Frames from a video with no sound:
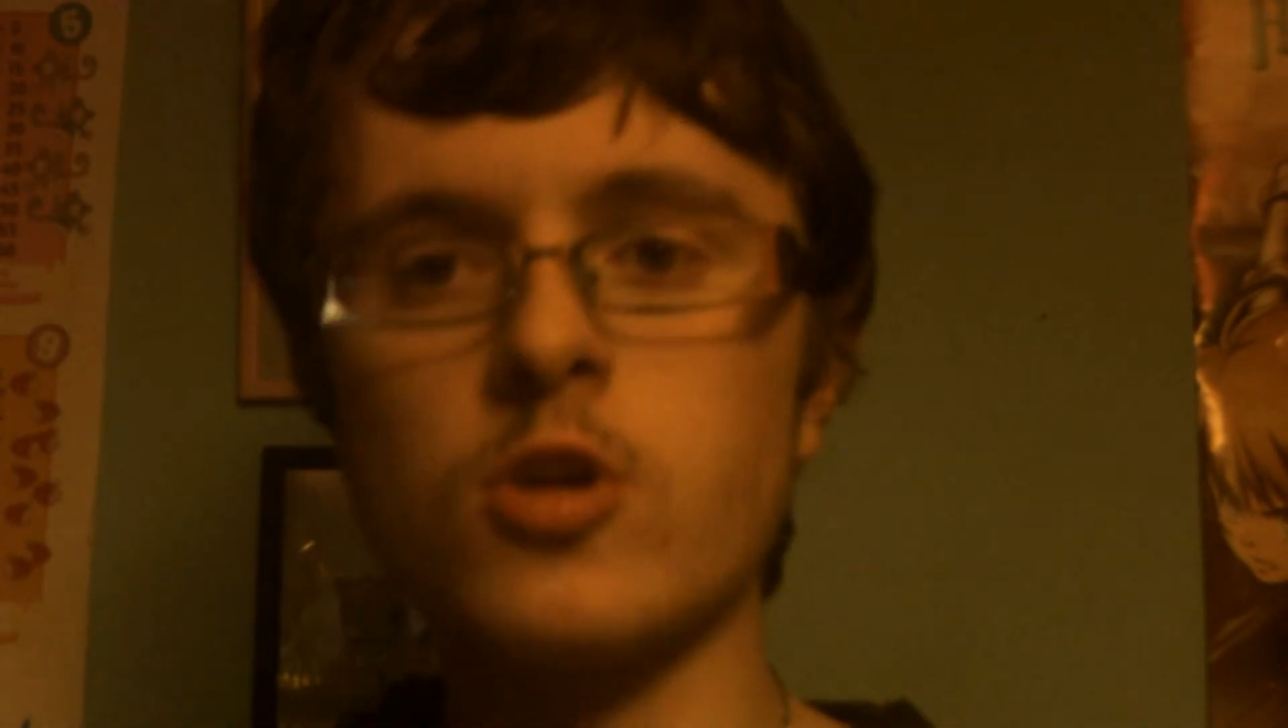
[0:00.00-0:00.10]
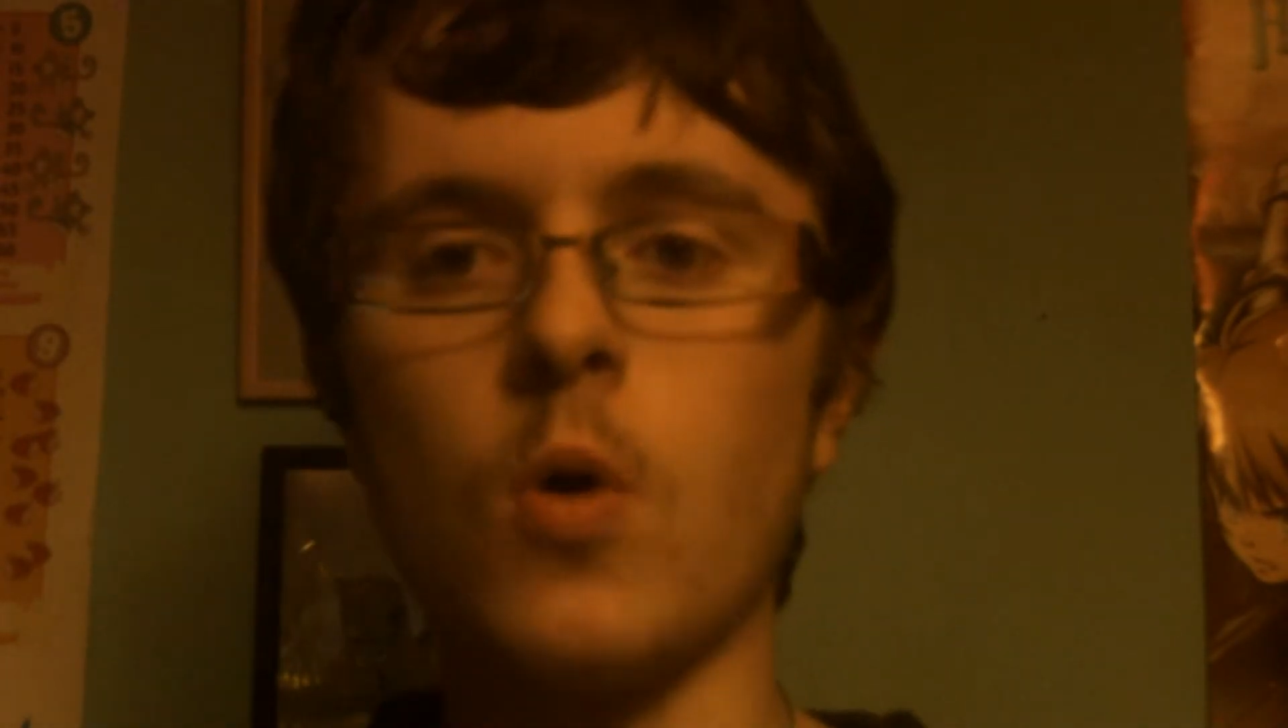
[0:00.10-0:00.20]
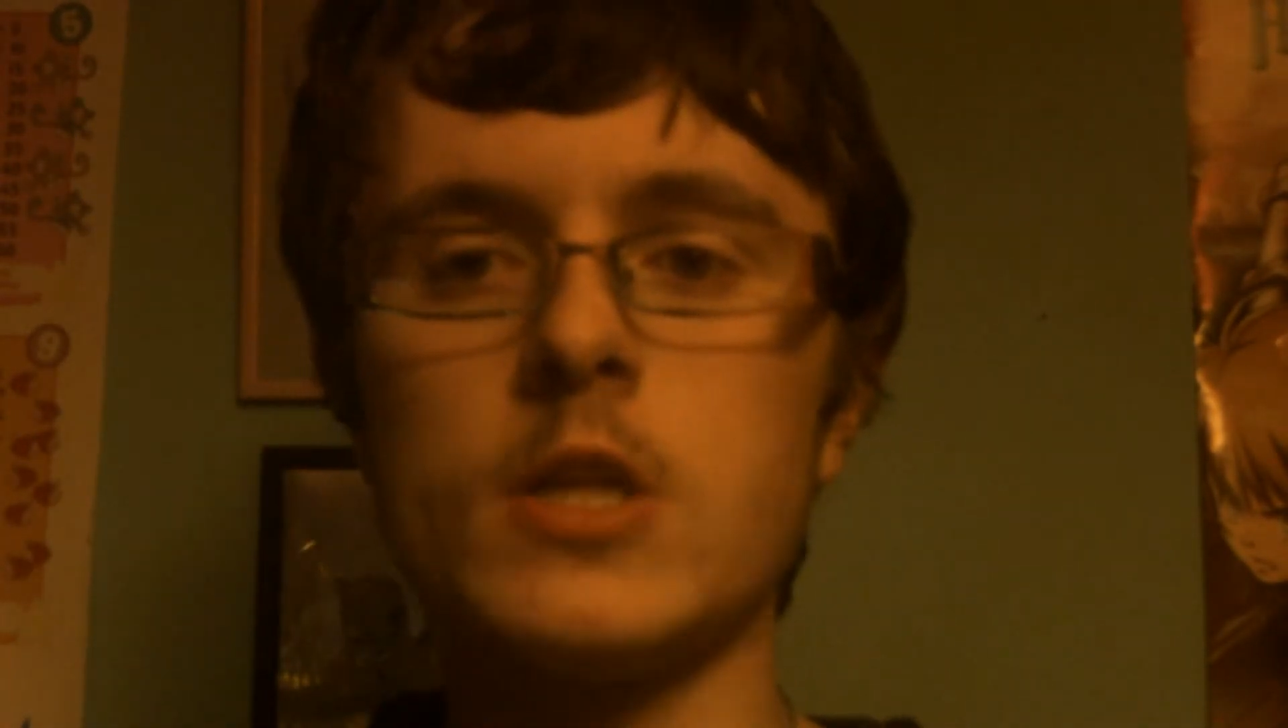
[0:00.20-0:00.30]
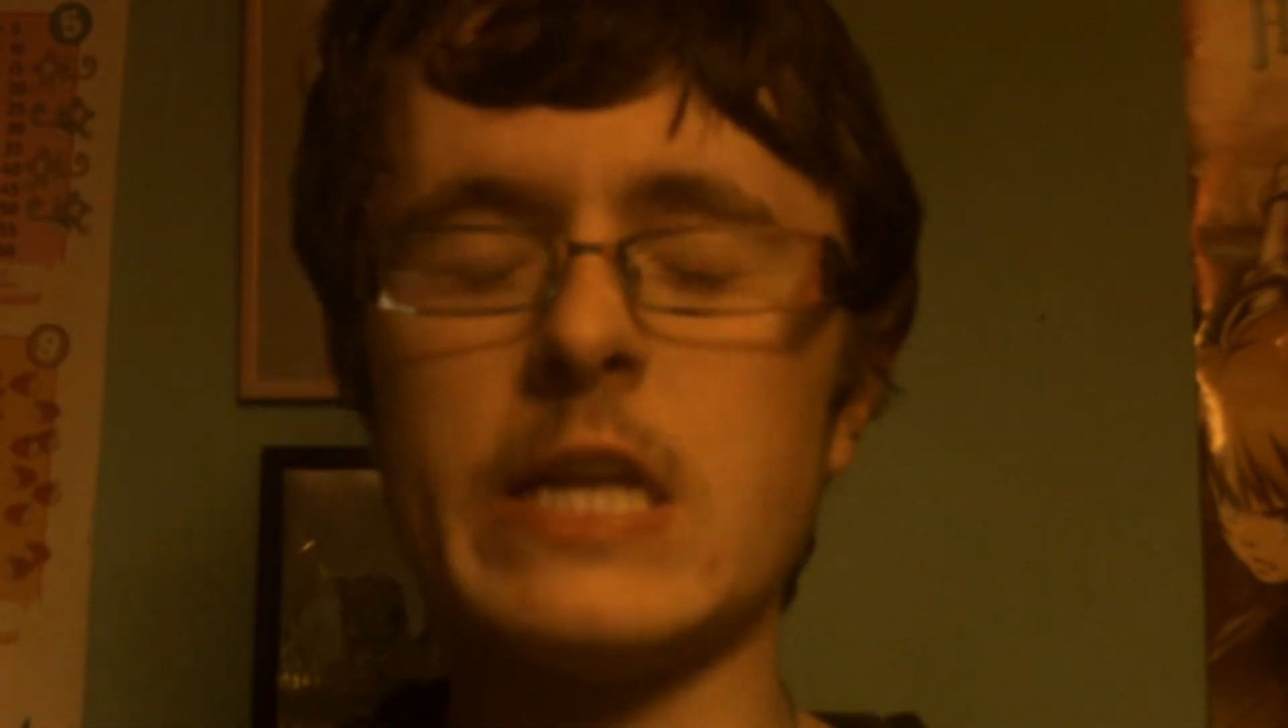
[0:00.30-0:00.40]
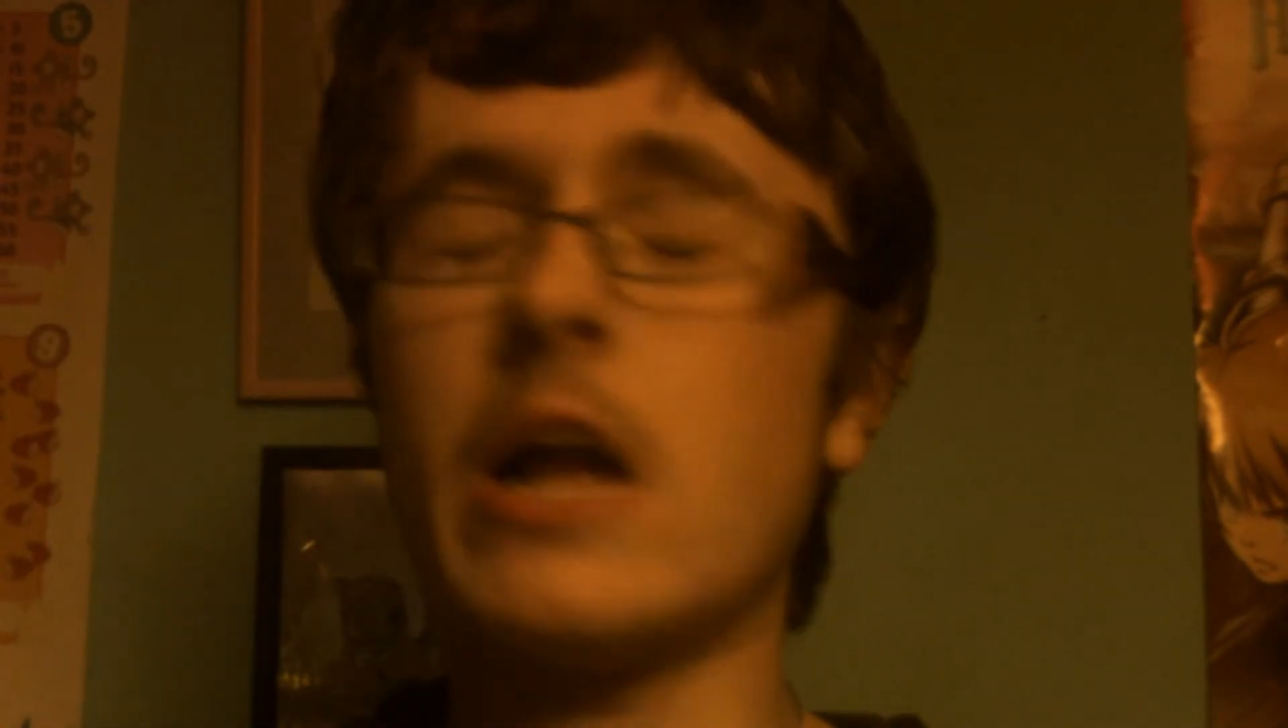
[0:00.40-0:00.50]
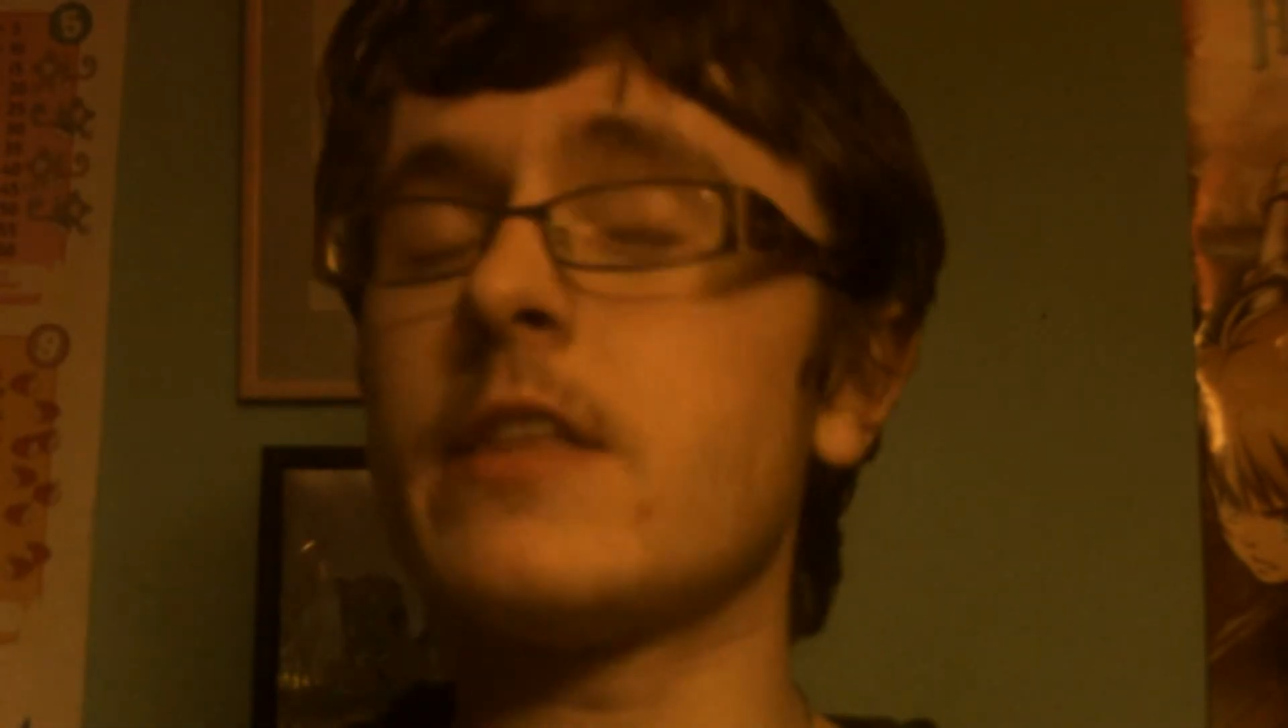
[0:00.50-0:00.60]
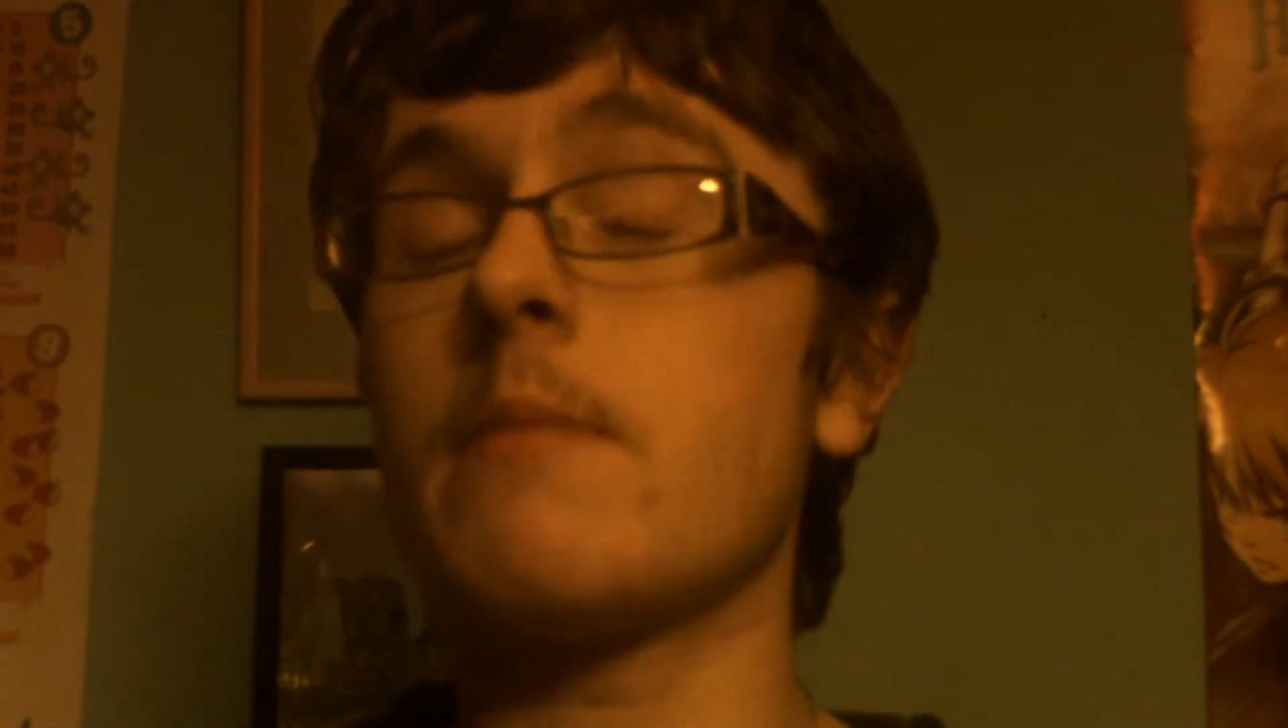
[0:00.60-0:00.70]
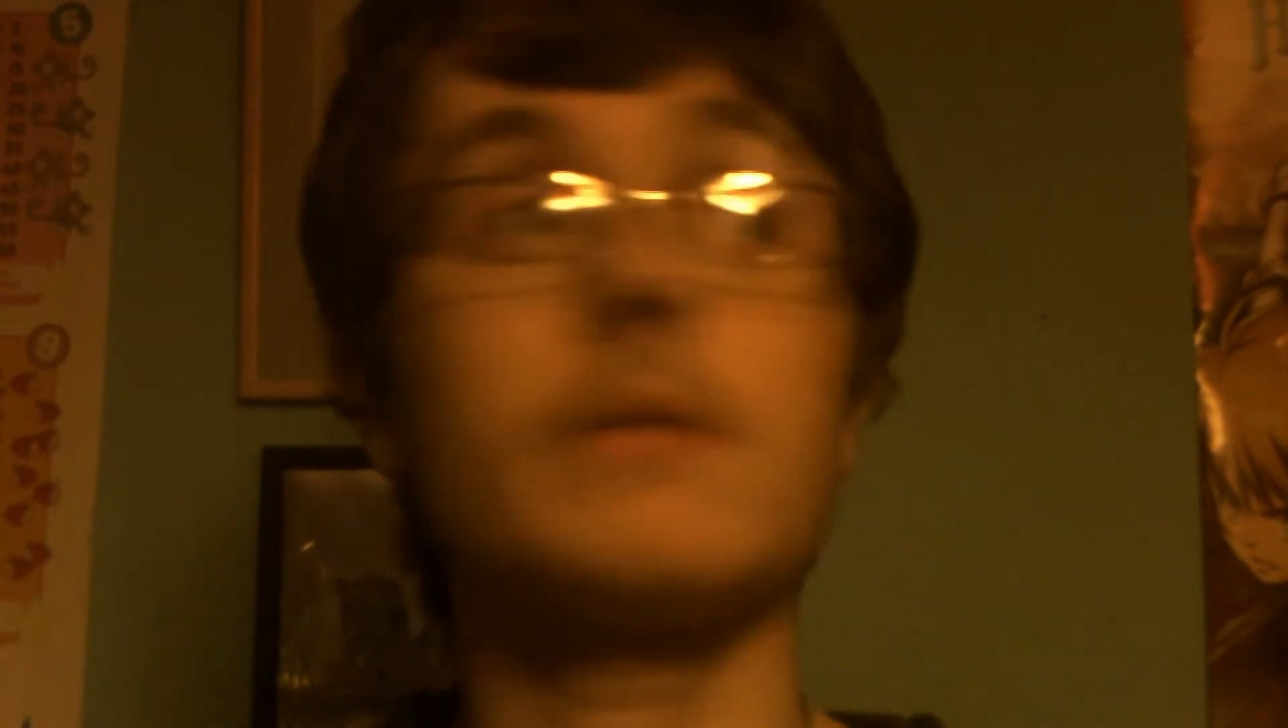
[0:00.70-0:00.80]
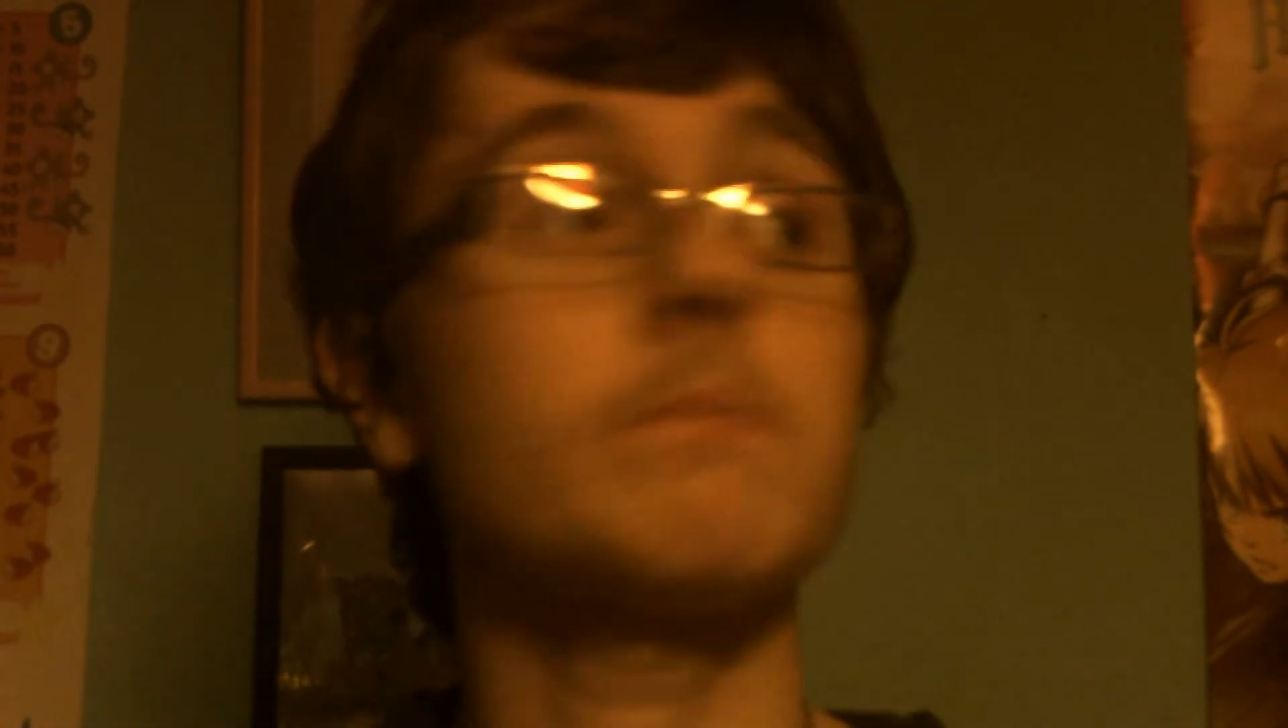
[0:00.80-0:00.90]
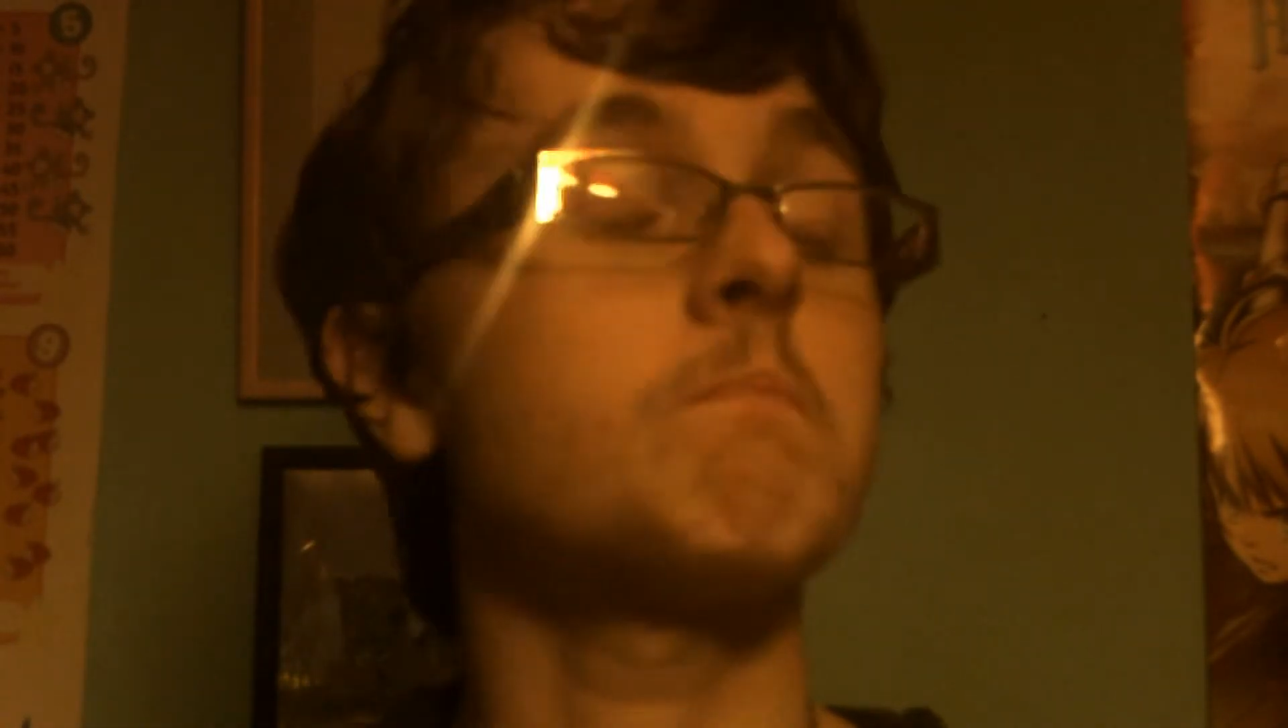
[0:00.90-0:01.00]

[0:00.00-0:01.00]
quality, goddamn it,